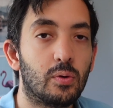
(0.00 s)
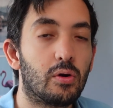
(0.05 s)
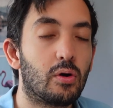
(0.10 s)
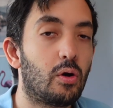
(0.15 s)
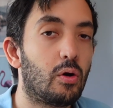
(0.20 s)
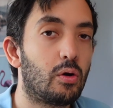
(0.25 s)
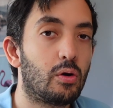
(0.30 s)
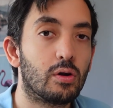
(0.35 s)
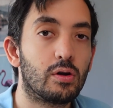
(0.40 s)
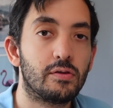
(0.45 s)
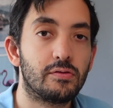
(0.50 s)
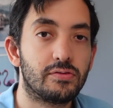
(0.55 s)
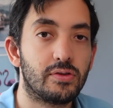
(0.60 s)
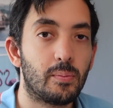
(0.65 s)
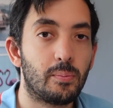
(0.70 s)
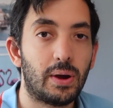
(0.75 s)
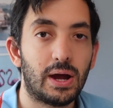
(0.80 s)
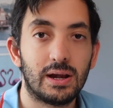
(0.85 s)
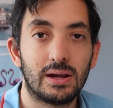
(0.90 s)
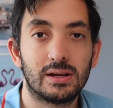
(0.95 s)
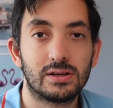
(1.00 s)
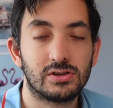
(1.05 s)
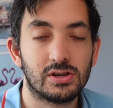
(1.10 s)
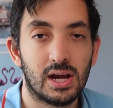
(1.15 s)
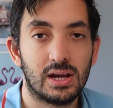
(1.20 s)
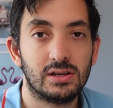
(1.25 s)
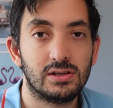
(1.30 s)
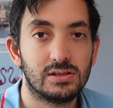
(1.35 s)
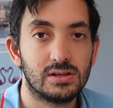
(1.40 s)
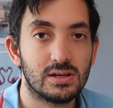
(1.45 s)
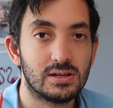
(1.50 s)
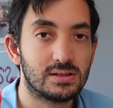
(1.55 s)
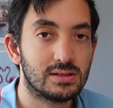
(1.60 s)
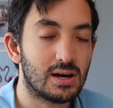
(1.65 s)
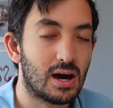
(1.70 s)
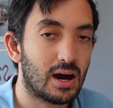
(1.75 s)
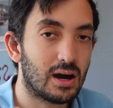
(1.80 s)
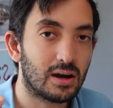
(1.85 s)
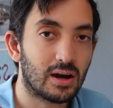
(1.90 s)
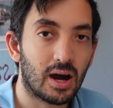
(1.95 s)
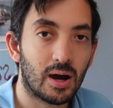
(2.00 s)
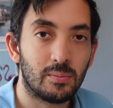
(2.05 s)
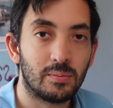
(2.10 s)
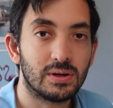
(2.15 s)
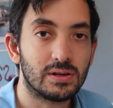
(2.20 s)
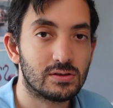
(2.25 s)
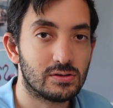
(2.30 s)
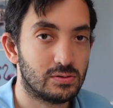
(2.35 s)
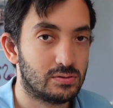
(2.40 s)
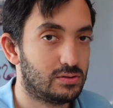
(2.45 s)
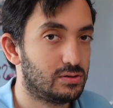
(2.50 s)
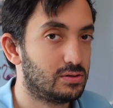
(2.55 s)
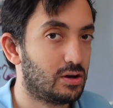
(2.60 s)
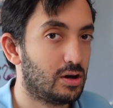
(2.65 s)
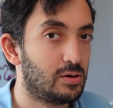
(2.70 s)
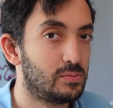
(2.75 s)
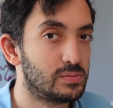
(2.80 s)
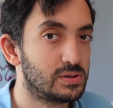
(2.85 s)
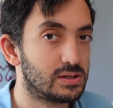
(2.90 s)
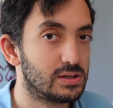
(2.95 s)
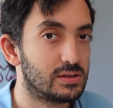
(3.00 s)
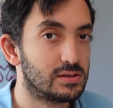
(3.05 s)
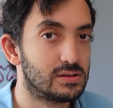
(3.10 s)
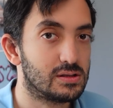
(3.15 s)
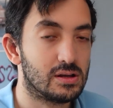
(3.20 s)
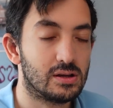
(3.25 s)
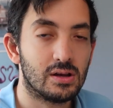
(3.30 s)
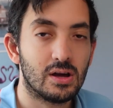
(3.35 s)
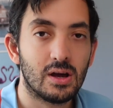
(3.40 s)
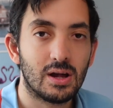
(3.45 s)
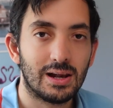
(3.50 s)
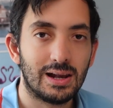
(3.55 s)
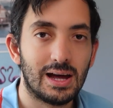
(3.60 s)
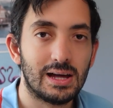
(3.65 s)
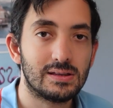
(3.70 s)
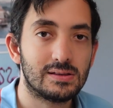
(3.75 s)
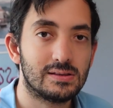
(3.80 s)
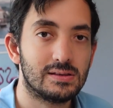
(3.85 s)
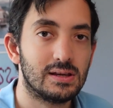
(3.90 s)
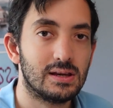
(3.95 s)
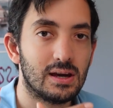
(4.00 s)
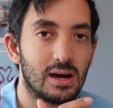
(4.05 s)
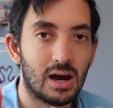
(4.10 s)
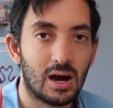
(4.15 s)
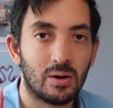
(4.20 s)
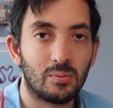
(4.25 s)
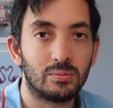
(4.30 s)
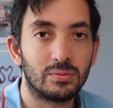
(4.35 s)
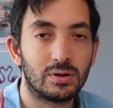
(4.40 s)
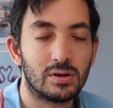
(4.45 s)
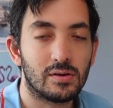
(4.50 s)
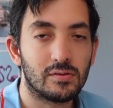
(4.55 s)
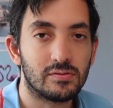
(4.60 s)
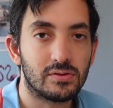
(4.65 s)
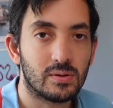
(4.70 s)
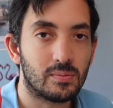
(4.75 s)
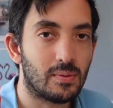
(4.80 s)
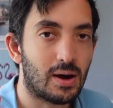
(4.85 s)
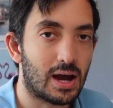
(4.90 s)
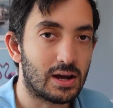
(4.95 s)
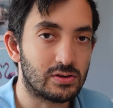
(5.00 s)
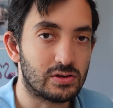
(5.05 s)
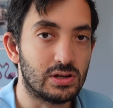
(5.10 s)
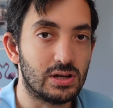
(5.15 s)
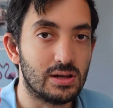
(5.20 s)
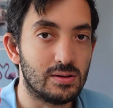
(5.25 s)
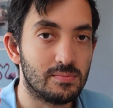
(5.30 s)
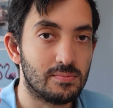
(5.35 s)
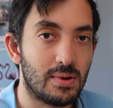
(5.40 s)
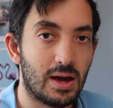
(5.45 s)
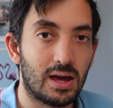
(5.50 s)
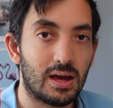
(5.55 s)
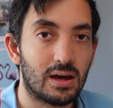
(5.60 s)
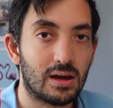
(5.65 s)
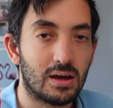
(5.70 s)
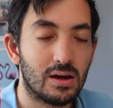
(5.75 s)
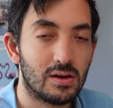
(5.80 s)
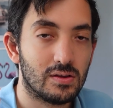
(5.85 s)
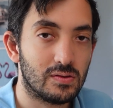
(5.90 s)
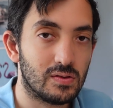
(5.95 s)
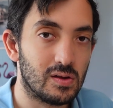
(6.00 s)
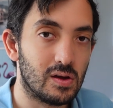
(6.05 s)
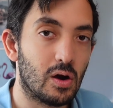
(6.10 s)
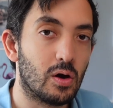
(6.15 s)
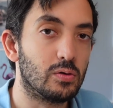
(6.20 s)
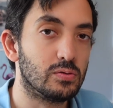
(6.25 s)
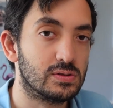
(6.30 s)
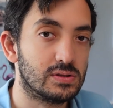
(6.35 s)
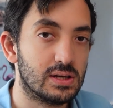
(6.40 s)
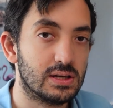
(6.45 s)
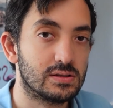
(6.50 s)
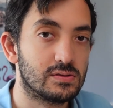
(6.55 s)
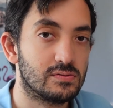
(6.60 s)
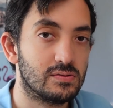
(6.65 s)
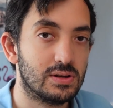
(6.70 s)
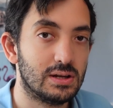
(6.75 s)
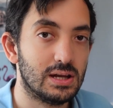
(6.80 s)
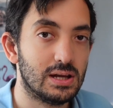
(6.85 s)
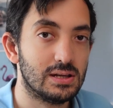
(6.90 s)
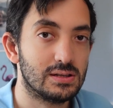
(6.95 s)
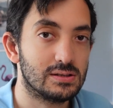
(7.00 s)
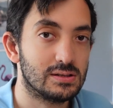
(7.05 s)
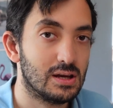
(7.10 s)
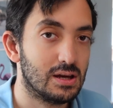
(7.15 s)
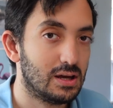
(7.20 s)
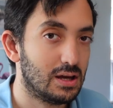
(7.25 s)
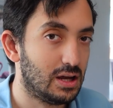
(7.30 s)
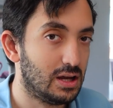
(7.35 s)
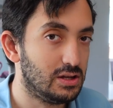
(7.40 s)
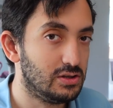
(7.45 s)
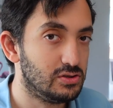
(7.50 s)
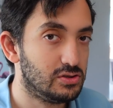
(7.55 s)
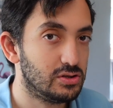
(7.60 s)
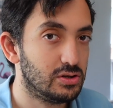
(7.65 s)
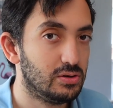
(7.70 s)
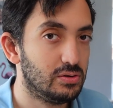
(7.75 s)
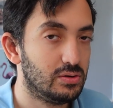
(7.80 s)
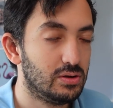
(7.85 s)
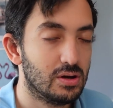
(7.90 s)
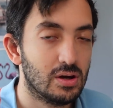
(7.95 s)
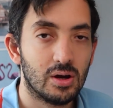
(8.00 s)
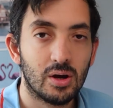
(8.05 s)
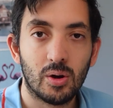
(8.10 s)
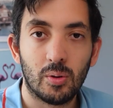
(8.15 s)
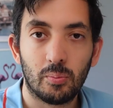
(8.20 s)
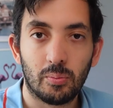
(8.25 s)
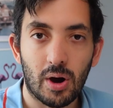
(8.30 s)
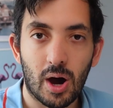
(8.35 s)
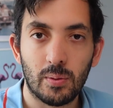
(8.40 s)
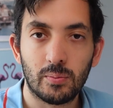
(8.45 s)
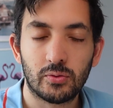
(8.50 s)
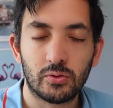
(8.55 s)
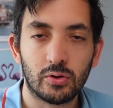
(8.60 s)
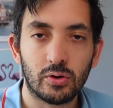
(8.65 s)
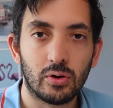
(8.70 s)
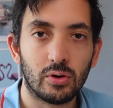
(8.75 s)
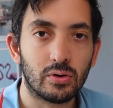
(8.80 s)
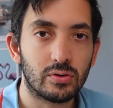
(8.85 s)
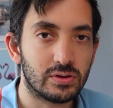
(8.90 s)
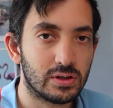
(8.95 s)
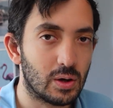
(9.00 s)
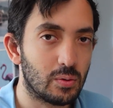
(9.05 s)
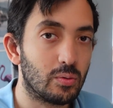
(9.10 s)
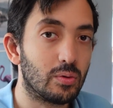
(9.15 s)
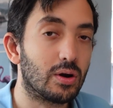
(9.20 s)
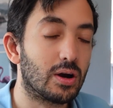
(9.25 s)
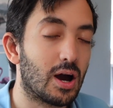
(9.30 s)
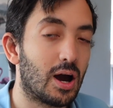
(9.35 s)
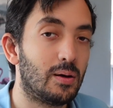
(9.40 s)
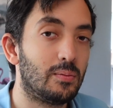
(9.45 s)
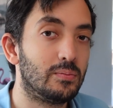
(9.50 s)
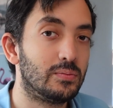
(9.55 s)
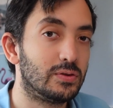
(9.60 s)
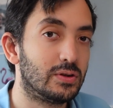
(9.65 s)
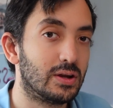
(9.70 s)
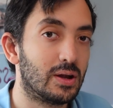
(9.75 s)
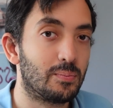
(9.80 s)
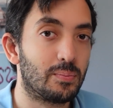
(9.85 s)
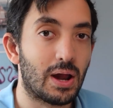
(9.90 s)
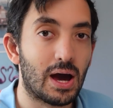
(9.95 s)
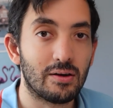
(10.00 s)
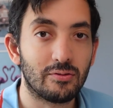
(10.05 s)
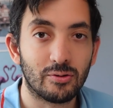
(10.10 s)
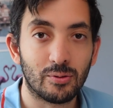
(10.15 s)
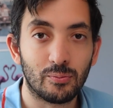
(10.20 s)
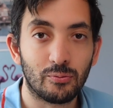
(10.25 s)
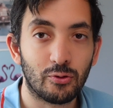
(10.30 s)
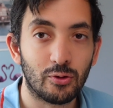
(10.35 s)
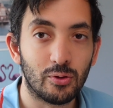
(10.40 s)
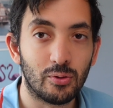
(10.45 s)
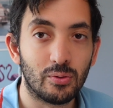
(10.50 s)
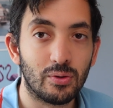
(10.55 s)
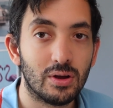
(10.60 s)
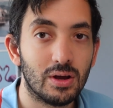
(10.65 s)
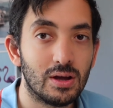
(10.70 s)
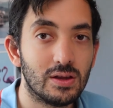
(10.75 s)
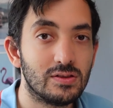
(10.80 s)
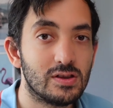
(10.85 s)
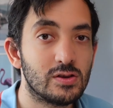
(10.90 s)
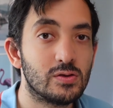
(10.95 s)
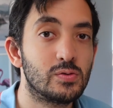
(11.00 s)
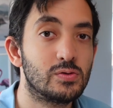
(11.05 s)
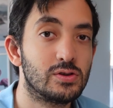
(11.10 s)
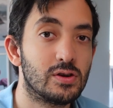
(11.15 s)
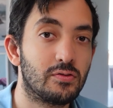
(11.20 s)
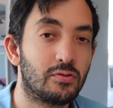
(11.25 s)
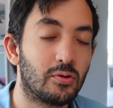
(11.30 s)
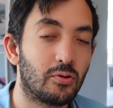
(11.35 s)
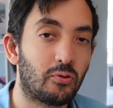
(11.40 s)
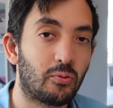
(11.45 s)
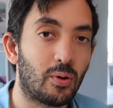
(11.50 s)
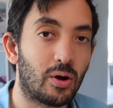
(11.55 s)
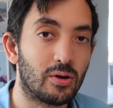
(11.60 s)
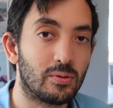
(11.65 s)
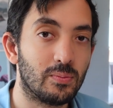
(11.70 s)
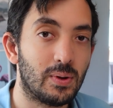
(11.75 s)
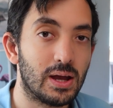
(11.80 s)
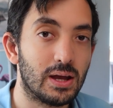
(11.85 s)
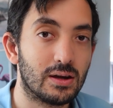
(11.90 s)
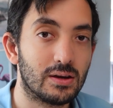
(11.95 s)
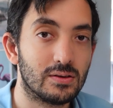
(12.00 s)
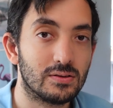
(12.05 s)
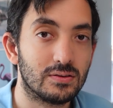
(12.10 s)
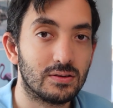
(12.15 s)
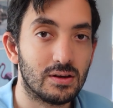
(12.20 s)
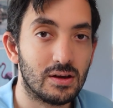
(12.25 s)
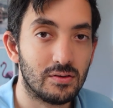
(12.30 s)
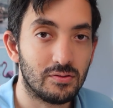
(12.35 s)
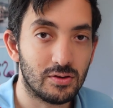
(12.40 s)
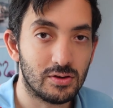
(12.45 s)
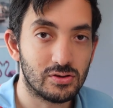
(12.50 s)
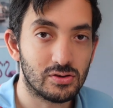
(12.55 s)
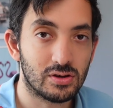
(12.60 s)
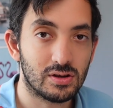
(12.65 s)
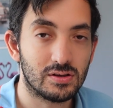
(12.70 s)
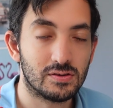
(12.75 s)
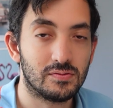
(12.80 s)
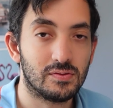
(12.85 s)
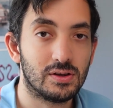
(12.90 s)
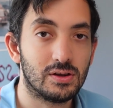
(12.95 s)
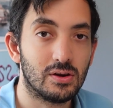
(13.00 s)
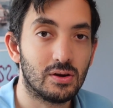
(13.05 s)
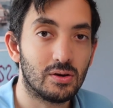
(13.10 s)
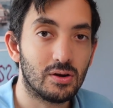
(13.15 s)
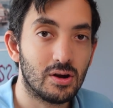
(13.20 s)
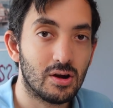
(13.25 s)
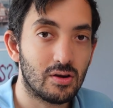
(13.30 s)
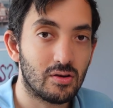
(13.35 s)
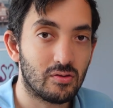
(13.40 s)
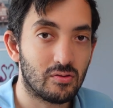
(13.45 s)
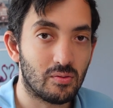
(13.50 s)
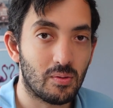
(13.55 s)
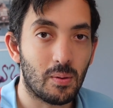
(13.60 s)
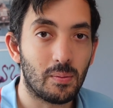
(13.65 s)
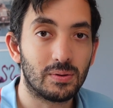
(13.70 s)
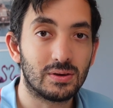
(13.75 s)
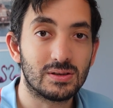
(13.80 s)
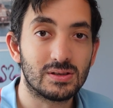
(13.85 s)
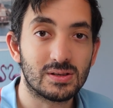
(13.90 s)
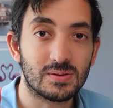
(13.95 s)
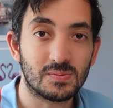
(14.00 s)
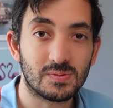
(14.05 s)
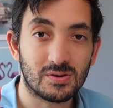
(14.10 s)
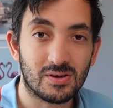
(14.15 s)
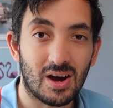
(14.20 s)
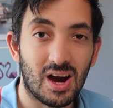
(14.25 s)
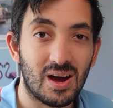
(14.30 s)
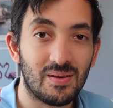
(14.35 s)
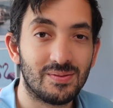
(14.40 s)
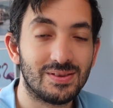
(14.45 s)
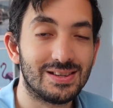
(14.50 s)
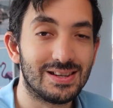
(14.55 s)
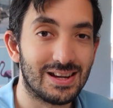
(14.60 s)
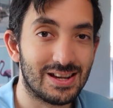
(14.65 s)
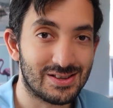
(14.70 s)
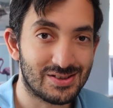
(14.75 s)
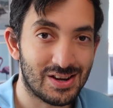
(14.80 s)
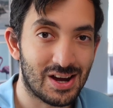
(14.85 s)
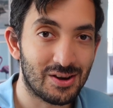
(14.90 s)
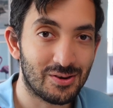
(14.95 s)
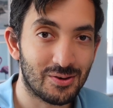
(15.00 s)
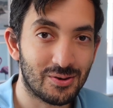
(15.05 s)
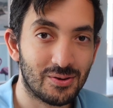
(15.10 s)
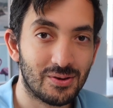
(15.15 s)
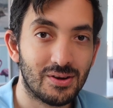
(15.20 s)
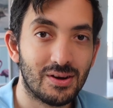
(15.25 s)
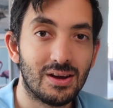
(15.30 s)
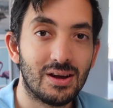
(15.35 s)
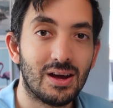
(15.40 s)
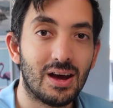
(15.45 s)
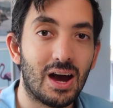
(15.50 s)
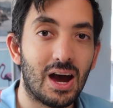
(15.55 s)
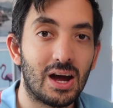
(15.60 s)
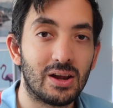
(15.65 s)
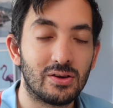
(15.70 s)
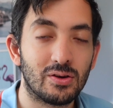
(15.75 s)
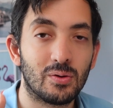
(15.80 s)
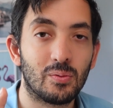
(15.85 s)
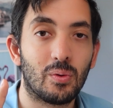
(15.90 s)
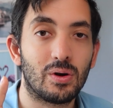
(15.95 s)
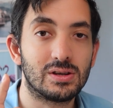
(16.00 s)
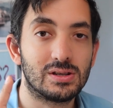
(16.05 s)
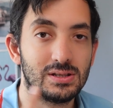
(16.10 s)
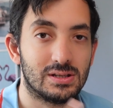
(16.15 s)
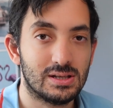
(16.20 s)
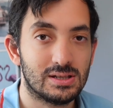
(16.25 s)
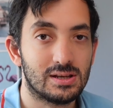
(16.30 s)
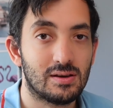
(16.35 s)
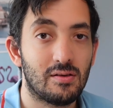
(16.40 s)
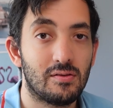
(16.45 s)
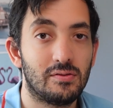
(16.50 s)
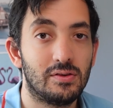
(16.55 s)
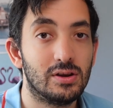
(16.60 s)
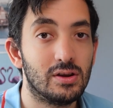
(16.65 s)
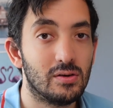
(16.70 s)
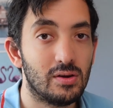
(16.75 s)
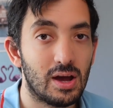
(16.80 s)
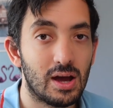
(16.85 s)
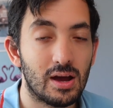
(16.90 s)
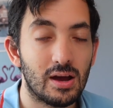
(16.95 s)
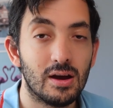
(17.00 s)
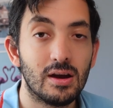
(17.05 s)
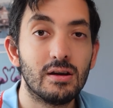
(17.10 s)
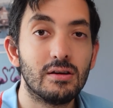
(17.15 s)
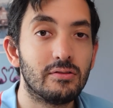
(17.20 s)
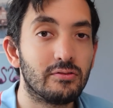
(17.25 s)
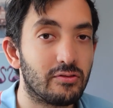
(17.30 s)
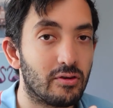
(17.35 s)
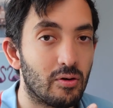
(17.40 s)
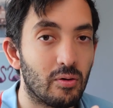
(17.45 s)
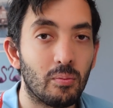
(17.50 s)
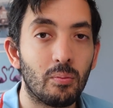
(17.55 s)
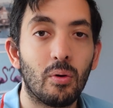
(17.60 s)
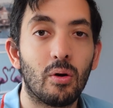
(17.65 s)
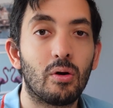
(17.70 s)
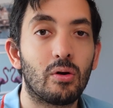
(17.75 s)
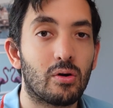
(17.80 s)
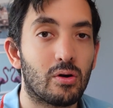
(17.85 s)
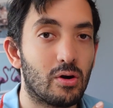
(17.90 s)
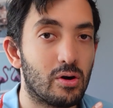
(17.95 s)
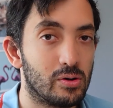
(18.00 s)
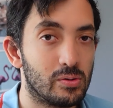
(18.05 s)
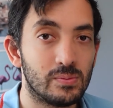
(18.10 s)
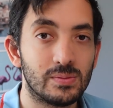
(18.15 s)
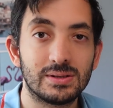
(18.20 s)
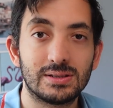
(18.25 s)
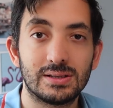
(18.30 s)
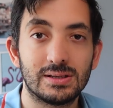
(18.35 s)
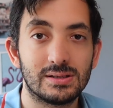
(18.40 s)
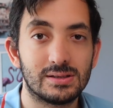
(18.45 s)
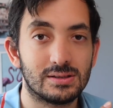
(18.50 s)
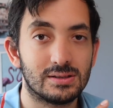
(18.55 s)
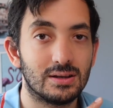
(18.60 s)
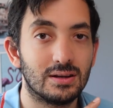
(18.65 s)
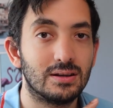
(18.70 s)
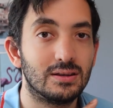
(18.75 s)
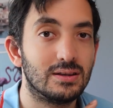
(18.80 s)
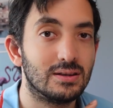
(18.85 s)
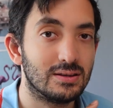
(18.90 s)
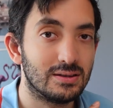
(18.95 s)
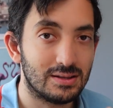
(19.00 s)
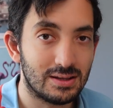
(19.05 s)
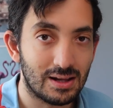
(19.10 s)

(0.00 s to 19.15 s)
were all of the beta changes that are coming soon in Home Assistant. Let's see how many of them actually make the 06 release in June, but I'm sure they will come to the platform soon. This is Jeff from Smart Home Makers. If you enjoyed this video, remember to subscribe to the channel and you can watch this other video here for more Home Assistant